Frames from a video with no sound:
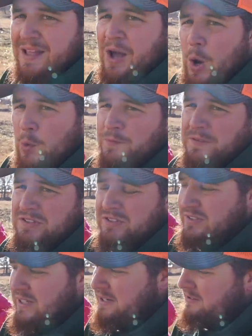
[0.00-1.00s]
Hopefully she'll
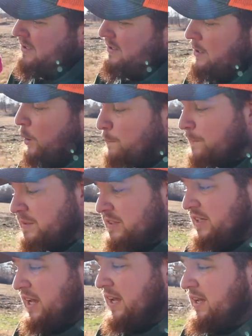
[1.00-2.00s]
stay around. Hopefully
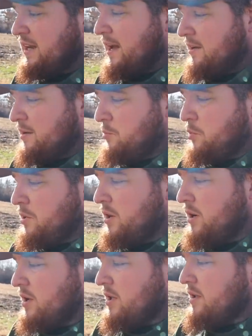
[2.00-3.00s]
she can't get out anymore.
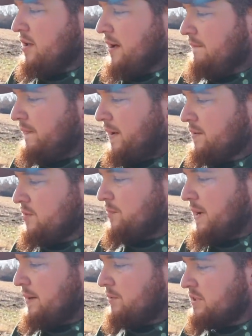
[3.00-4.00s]
I found the
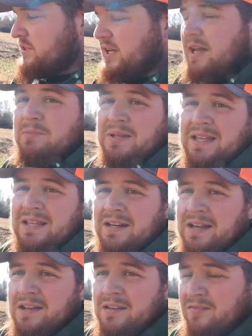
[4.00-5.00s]
spot where she had been getting
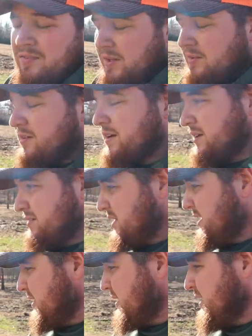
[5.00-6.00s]
out of the fence, like I
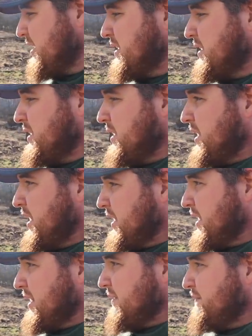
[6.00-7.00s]
said, and
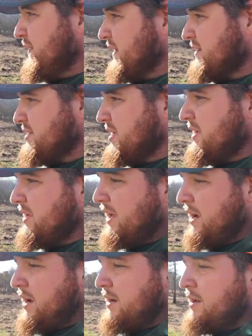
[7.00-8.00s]
got it fixed.
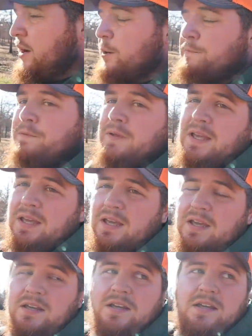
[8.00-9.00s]
And
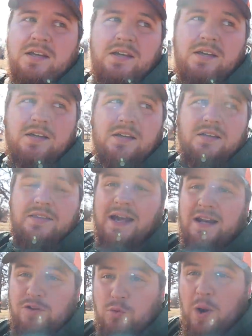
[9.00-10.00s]
hopefully
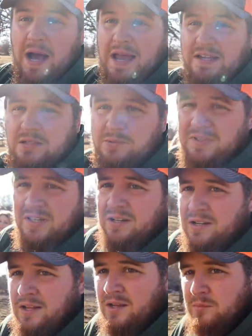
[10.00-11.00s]
that is why she was
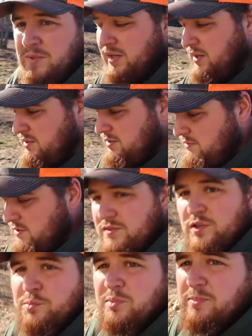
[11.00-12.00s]
getting out because of the
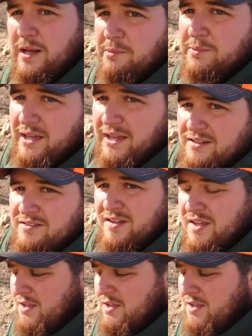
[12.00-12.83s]
stupid bobcats.